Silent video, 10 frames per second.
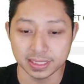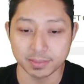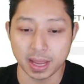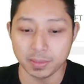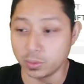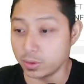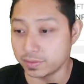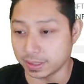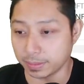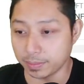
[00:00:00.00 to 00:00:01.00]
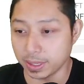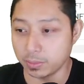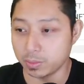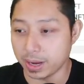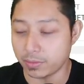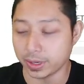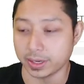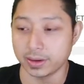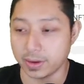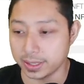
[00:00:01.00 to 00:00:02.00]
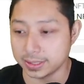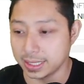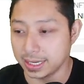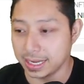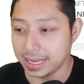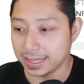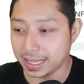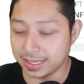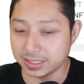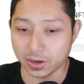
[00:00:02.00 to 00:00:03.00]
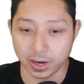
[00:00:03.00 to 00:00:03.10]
may be worth something. People may recognize that this guy